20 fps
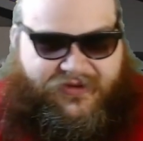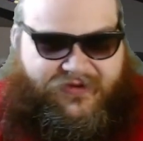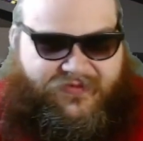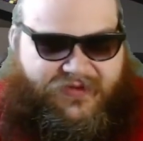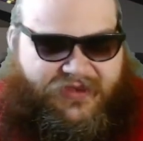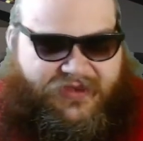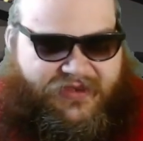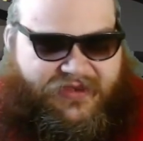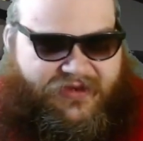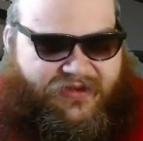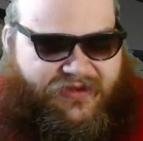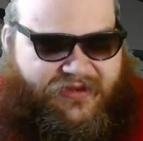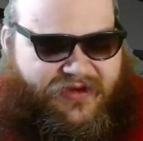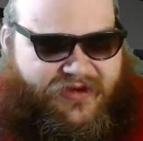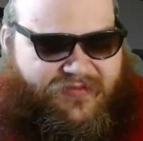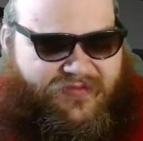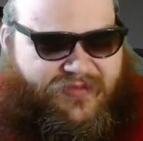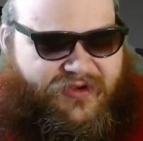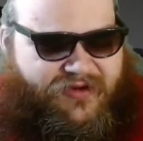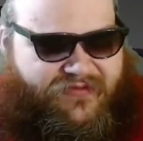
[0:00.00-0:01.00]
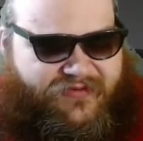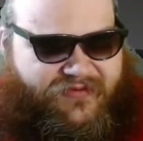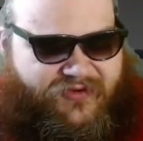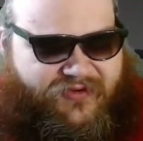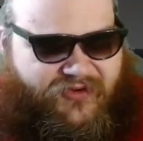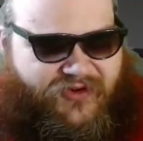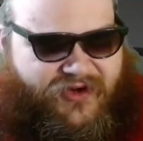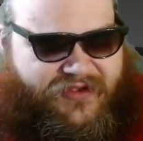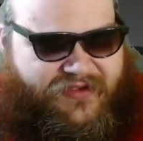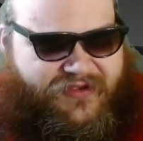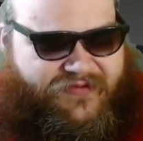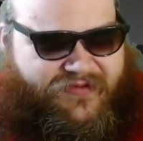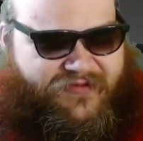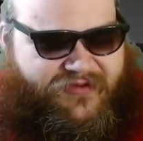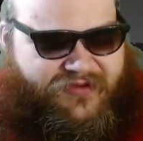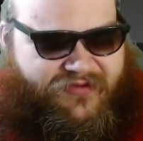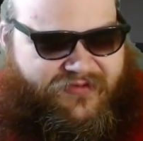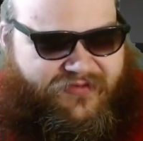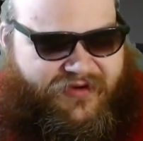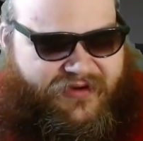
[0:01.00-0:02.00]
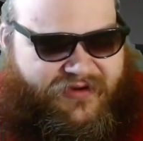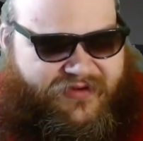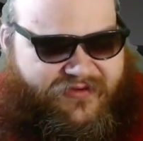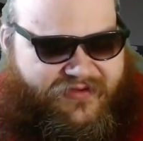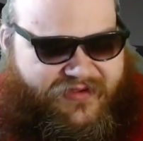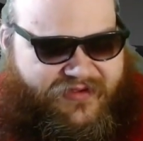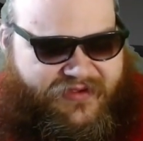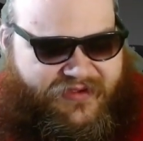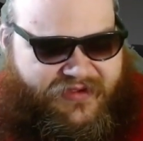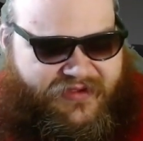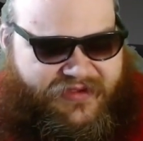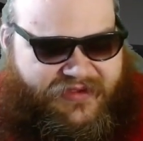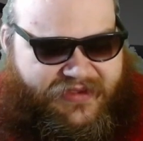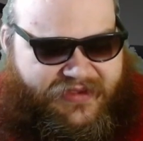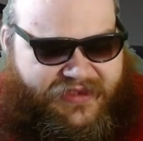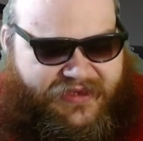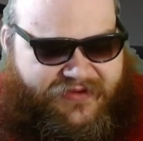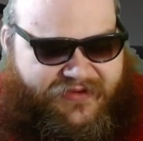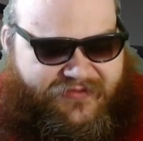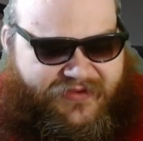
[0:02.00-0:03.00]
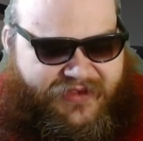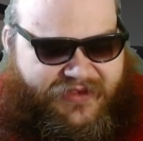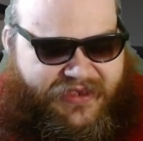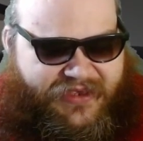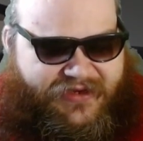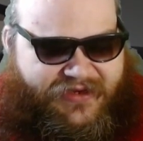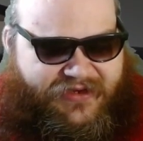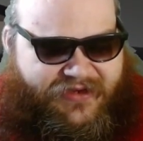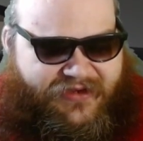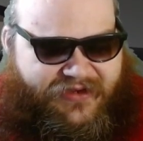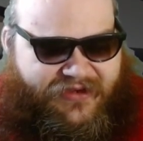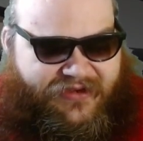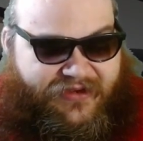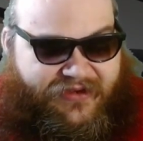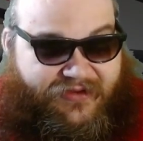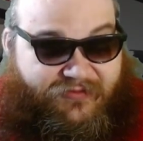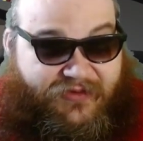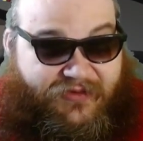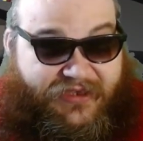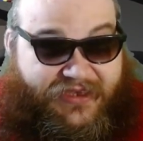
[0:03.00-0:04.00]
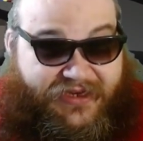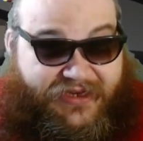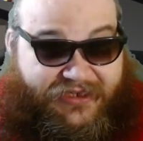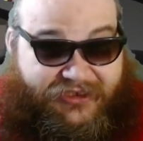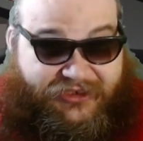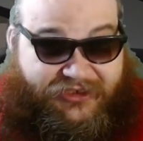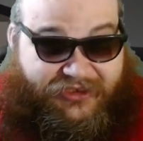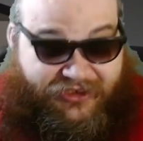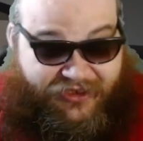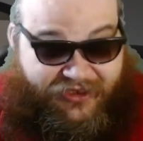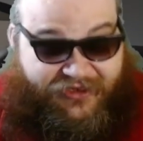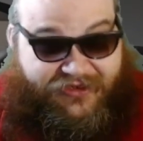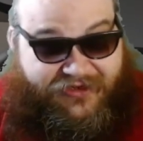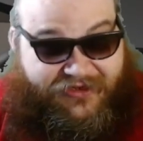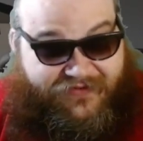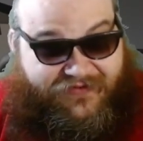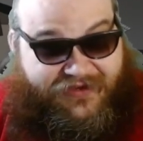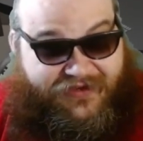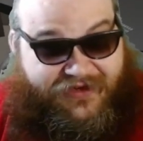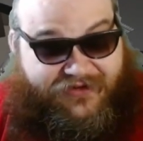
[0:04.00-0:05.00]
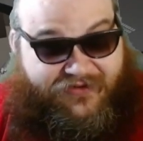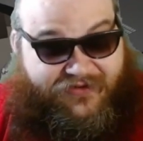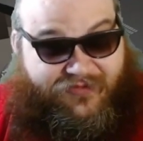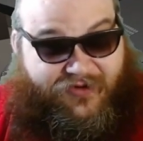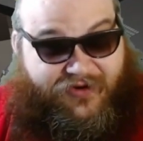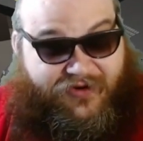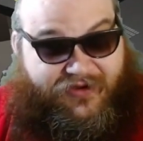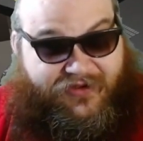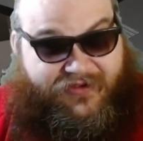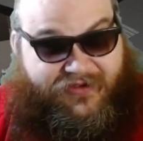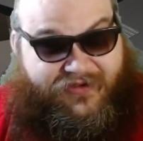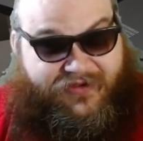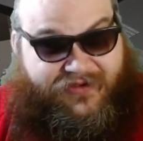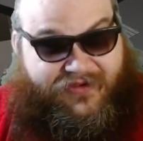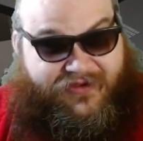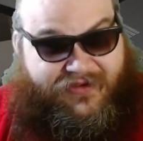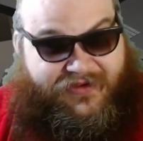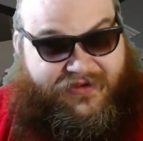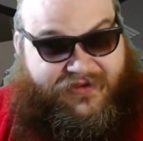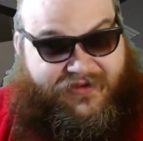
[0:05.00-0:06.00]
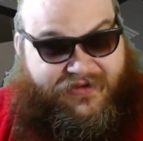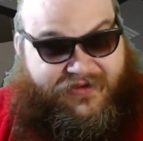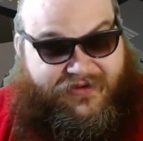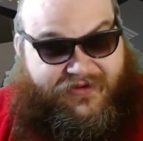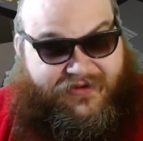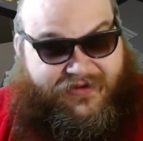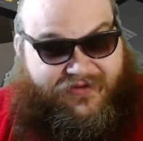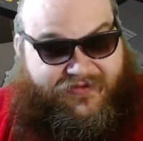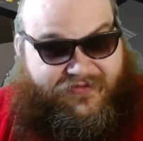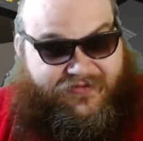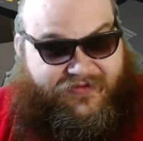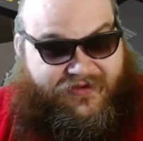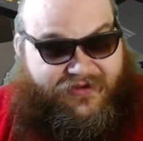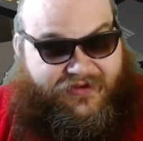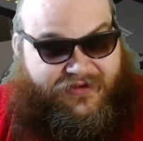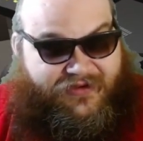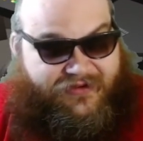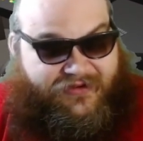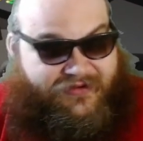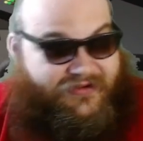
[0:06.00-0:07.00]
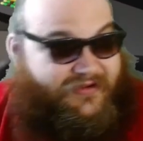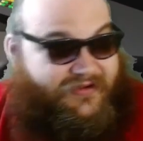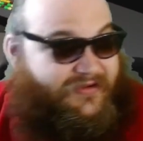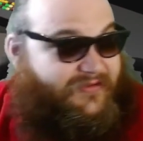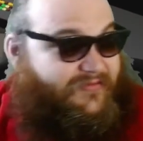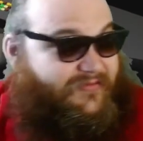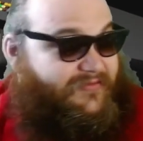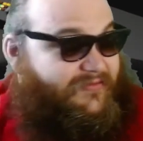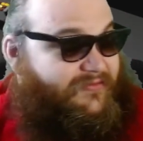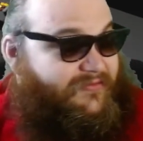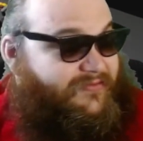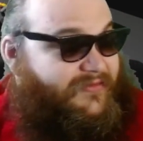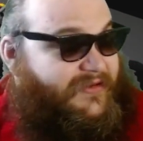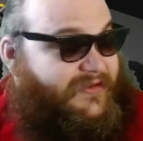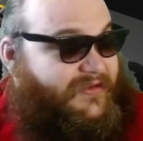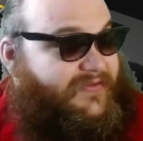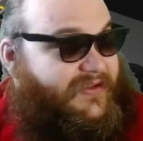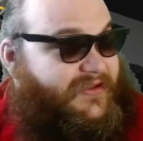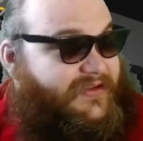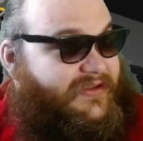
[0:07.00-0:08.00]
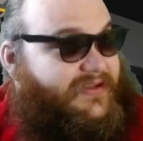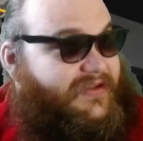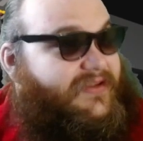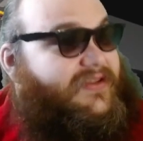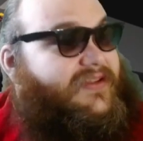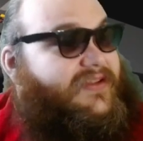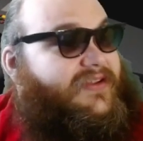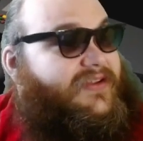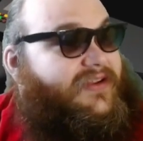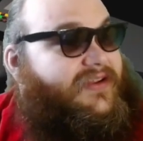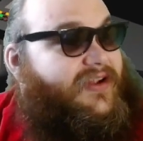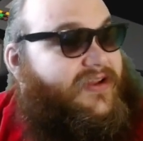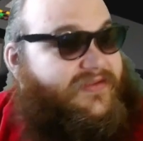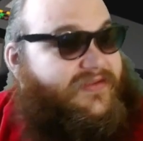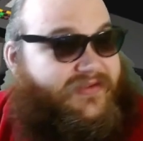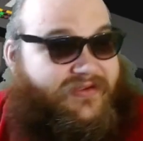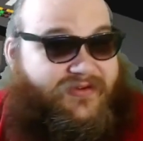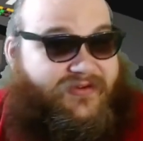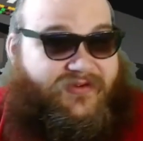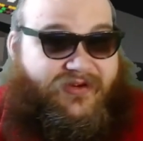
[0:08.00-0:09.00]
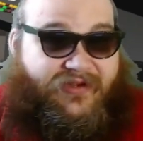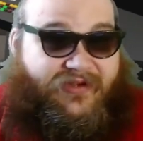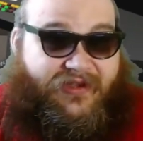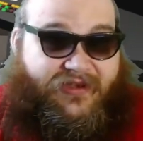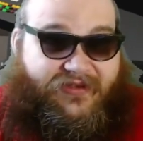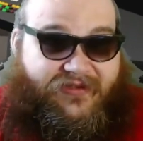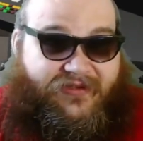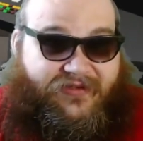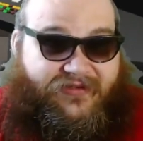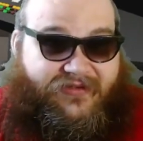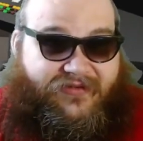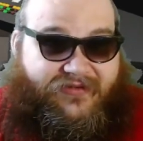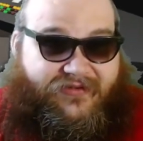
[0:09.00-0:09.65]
We get a lot of beautiful shots of the Cerritos, and we get a shot of the Enterprise, the refit Constitution class.